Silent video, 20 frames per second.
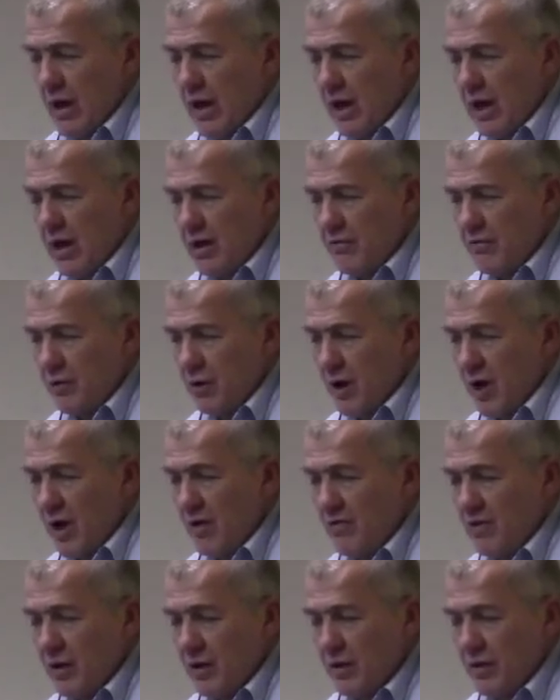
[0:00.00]
And if you
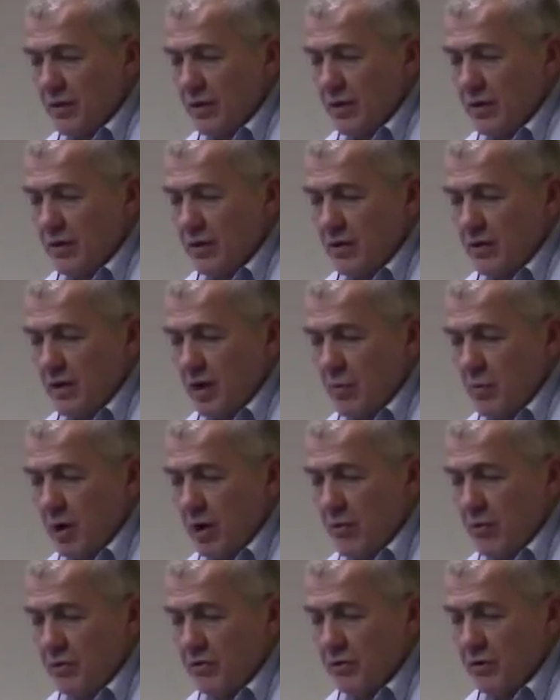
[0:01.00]
have anything to say
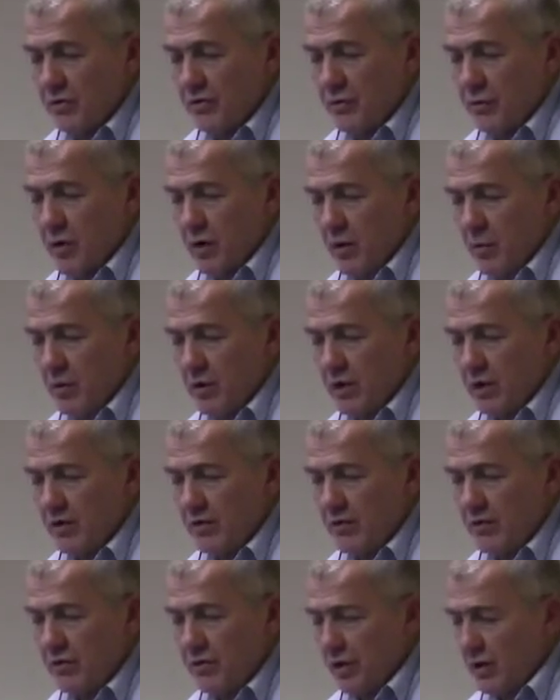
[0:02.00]
about results and
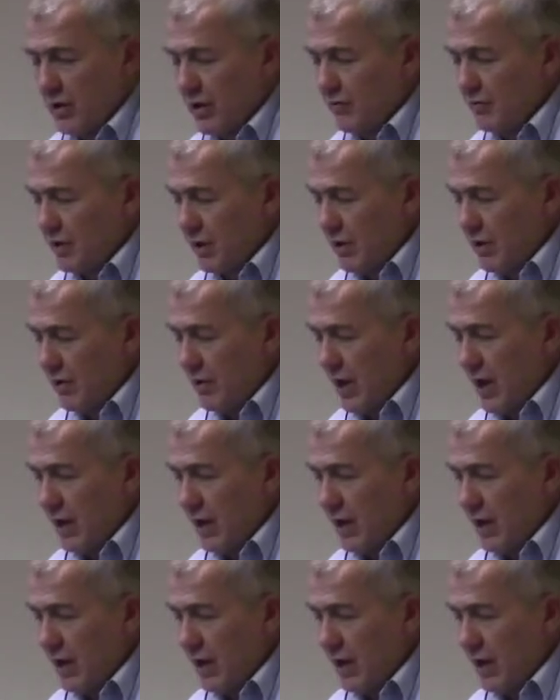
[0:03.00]
recommendations, I'd love to hear